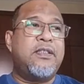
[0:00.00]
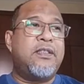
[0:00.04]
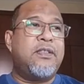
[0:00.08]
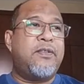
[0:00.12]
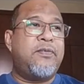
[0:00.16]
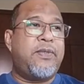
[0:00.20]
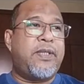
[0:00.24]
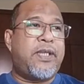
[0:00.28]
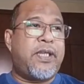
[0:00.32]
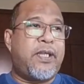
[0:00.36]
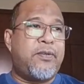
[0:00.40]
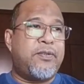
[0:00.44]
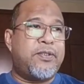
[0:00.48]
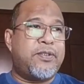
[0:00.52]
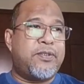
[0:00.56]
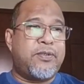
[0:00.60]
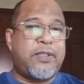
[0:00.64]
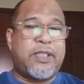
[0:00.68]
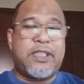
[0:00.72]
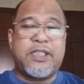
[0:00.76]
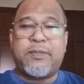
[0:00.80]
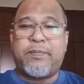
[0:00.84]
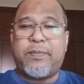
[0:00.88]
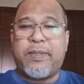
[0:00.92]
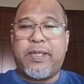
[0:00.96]
We can also
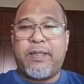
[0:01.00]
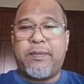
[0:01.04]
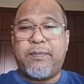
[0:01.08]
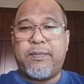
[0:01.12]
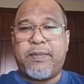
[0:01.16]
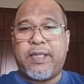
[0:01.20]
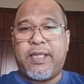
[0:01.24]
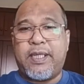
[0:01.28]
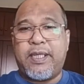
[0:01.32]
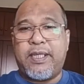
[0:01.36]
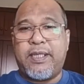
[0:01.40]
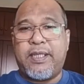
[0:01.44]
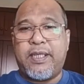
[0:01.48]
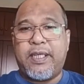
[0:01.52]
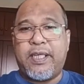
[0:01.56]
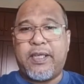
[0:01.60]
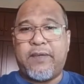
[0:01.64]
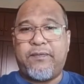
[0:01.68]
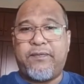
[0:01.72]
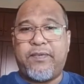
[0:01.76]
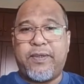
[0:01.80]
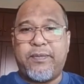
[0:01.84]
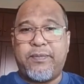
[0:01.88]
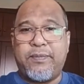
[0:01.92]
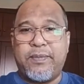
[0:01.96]
expand by
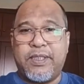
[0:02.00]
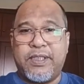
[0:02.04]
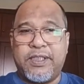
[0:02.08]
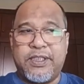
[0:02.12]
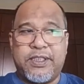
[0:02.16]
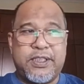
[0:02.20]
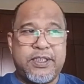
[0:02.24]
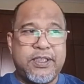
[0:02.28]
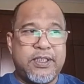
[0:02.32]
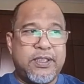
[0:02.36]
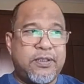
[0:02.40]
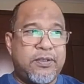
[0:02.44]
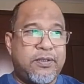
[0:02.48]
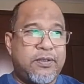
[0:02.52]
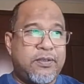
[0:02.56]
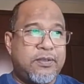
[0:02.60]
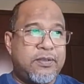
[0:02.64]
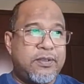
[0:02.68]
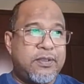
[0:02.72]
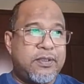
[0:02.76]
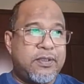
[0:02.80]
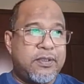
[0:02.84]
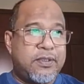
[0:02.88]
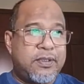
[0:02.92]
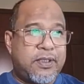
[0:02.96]
having merger or
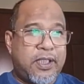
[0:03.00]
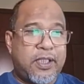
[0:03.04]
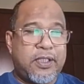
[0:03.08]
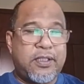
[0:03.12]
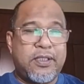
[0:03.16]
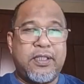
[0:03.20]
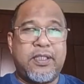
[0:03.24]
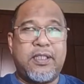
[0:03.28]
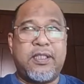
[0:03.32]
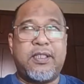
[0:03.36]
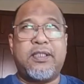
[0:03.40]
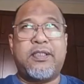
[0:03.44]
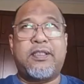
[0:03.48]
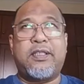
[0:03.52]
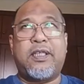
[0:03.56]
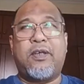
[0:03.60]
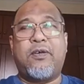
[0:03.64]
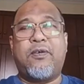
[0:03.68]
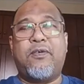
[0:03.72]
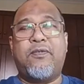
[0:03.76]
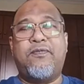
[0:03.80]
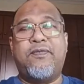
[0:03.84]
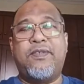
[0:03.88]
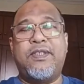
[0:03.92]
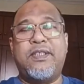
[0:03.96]

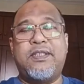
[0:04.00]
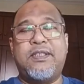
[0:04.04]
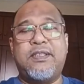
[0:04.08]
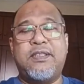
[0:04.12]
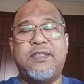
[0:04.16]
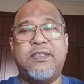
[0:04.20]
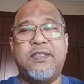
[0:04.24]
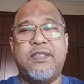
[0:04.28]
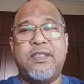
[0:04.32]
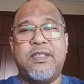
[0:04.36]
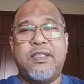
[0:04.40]
takeovers,